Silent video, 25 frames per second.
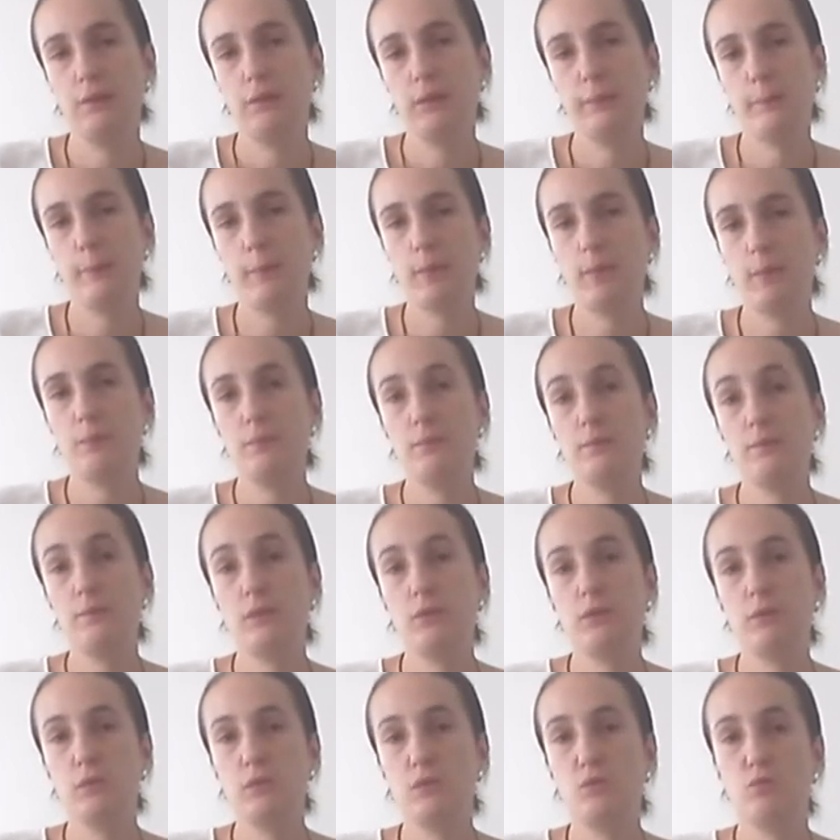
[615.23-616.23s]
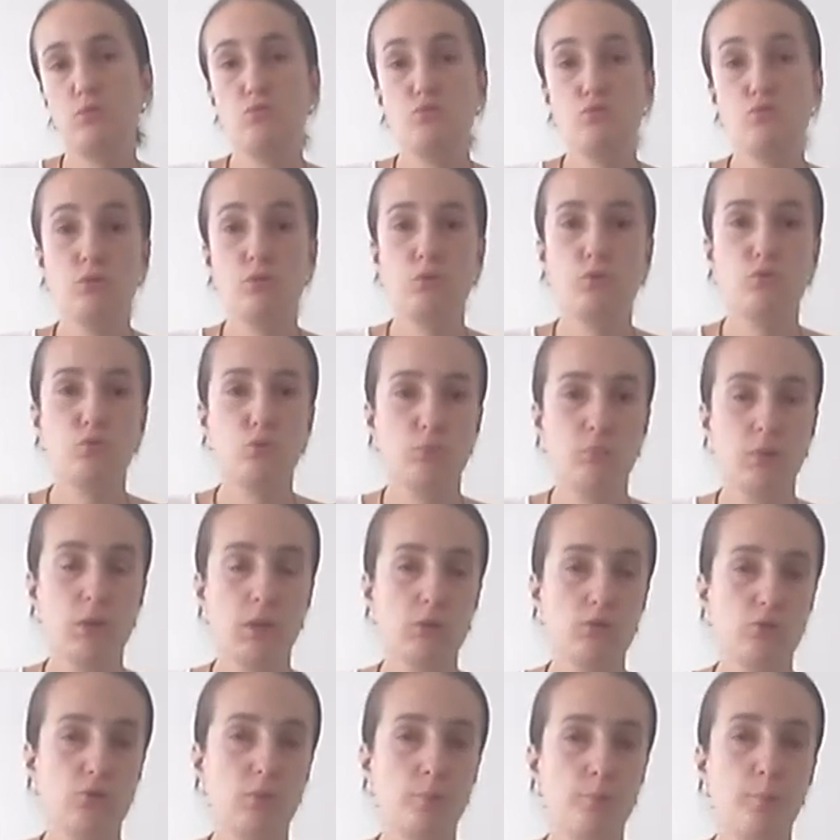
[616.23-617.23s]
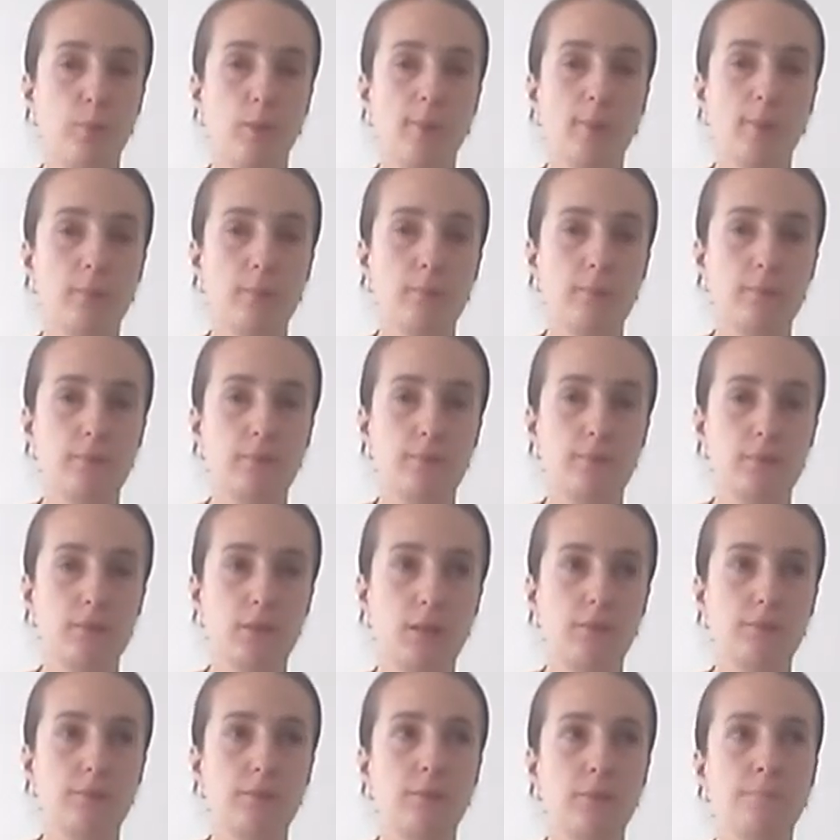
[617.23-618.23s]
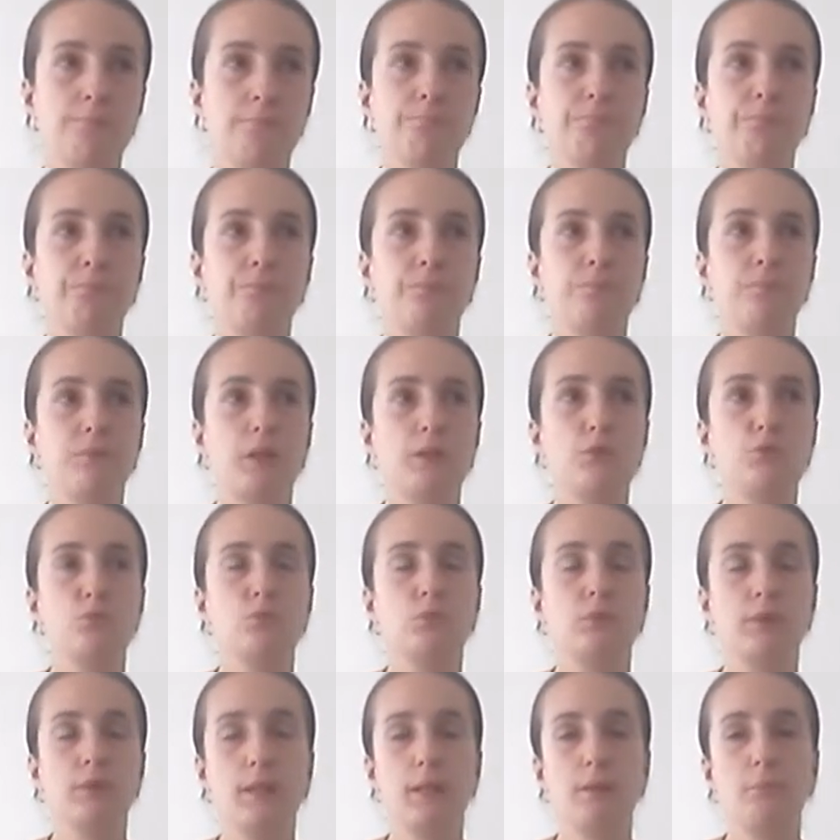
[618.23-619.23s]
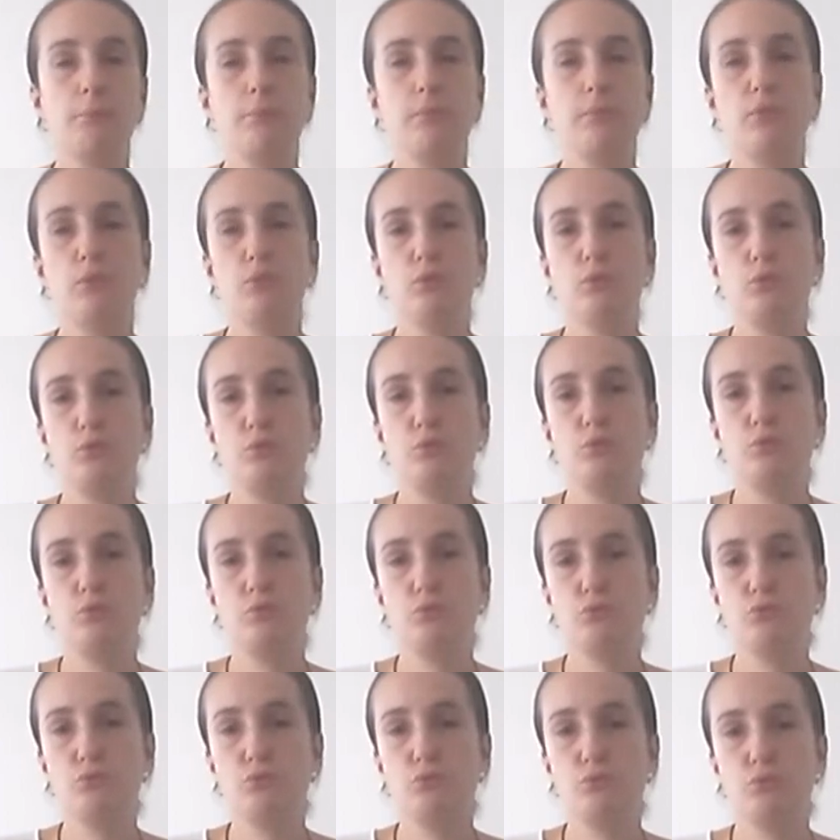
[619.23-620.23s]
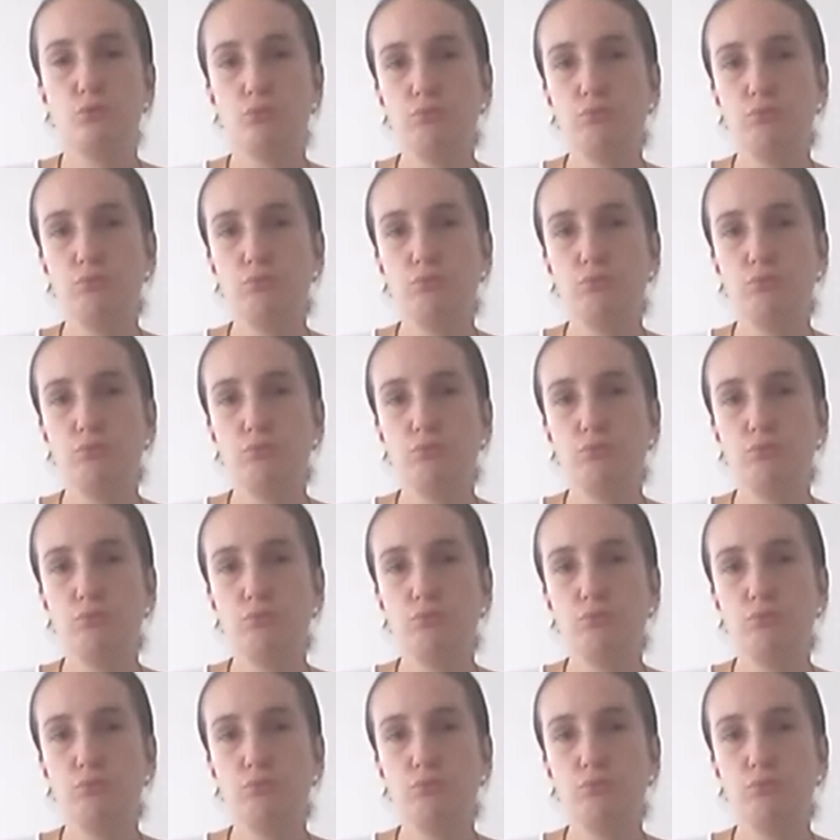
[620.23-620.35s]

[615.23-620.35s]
The problem is that you drink too much. The problem is not that you gamble or you